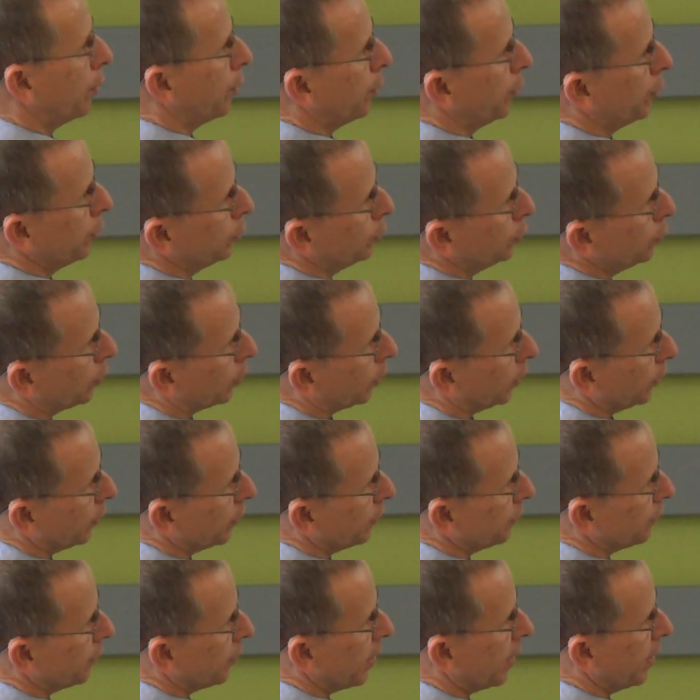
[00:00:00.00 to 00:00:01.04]
Could you
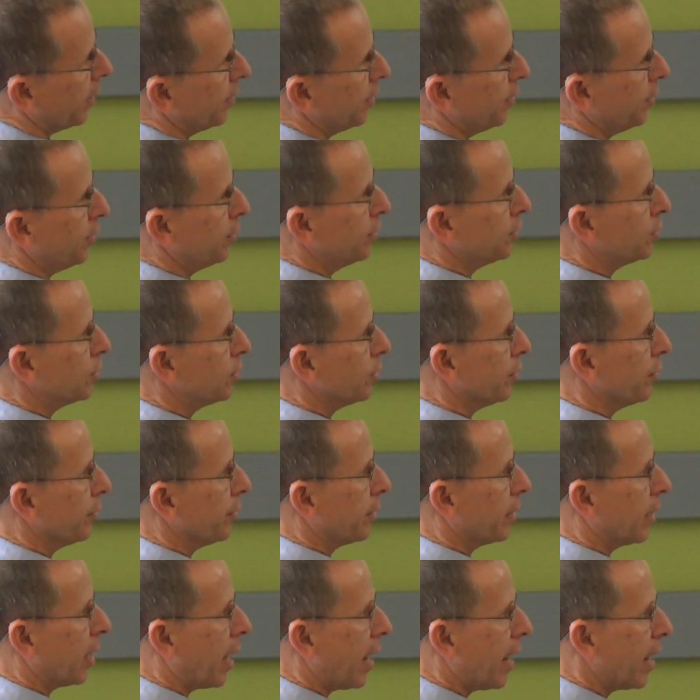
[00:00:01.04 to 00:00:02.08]
clarify, is there
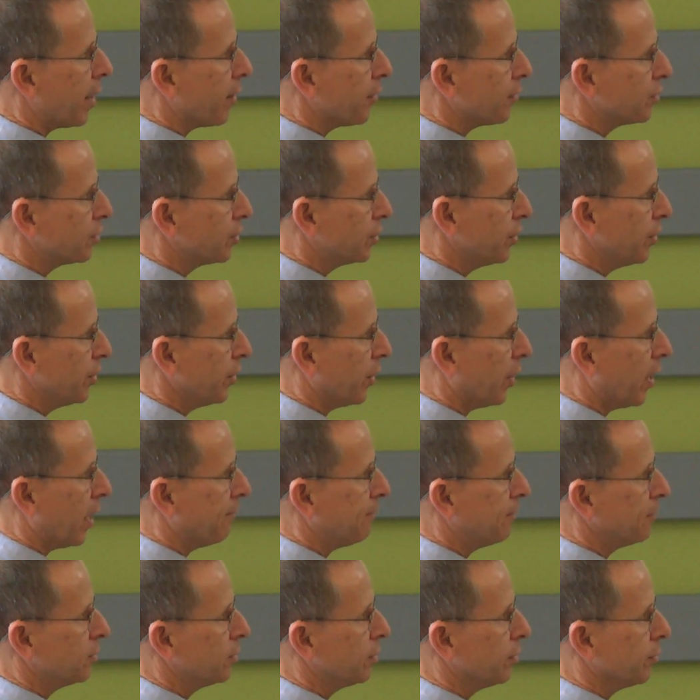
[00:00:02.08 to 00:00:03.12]
an I R C
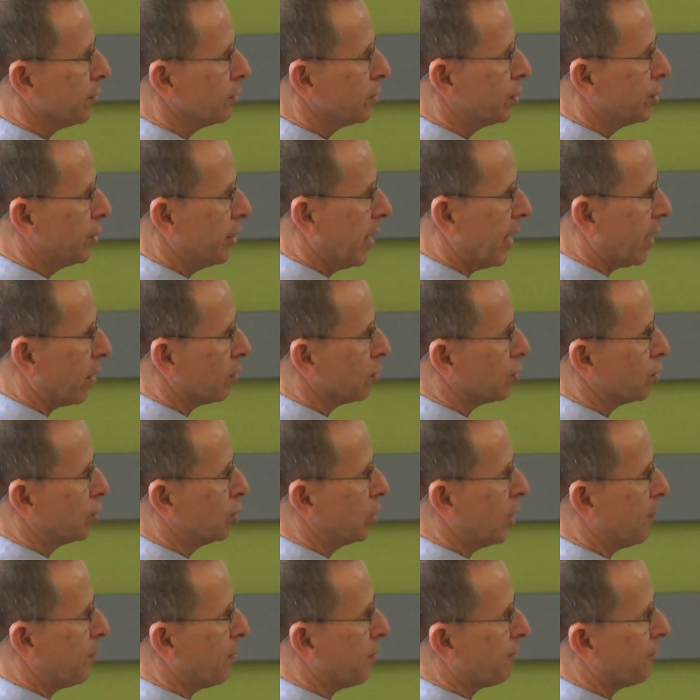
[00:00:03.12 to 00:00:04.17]
office here in Seattle
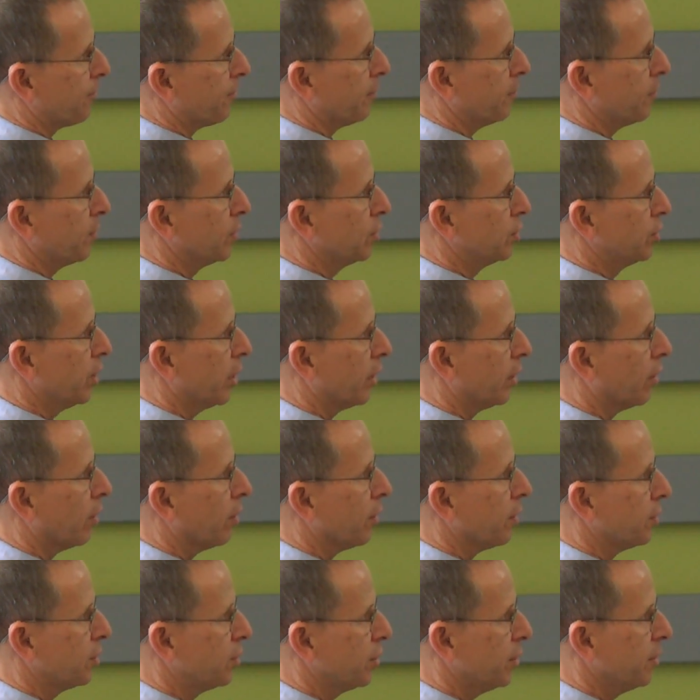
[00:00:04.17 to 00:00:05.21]
separate from the
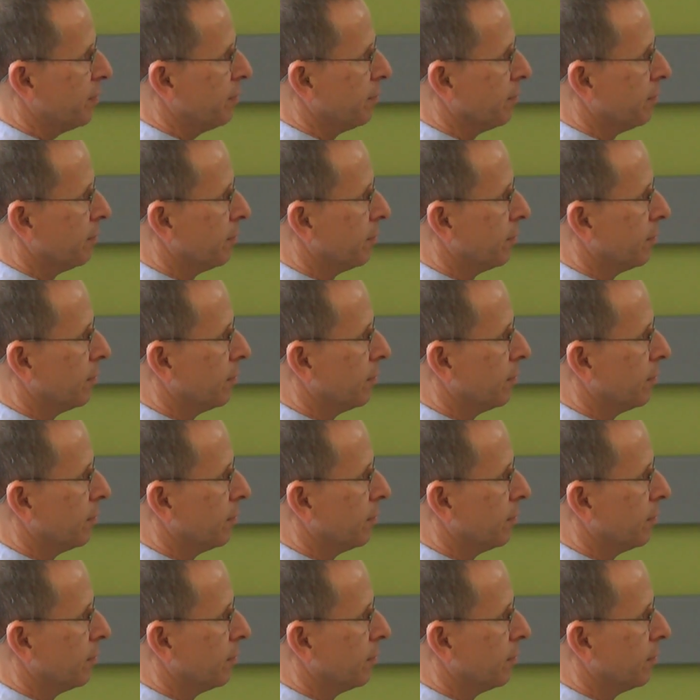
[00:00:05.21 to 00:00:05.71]
GenR team?